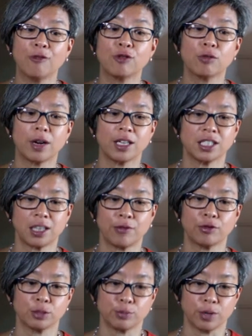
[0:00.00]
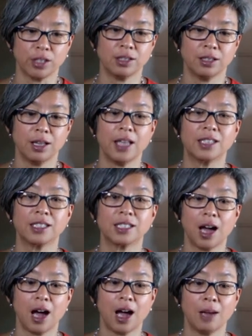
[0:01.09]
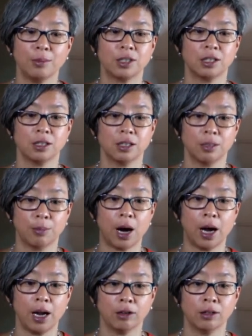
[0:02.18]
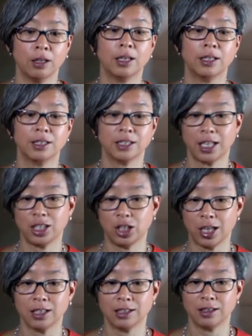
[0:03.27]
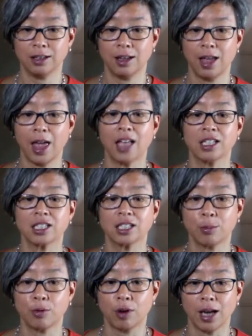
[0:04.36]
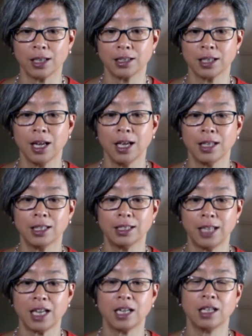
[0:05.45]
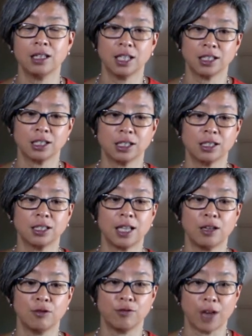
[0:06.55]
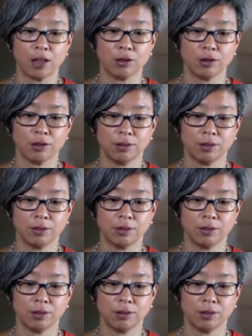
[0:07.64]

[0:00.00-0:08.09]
running several sprints, it's time to compile, digest, and summarize the data and lessons that you've gathered.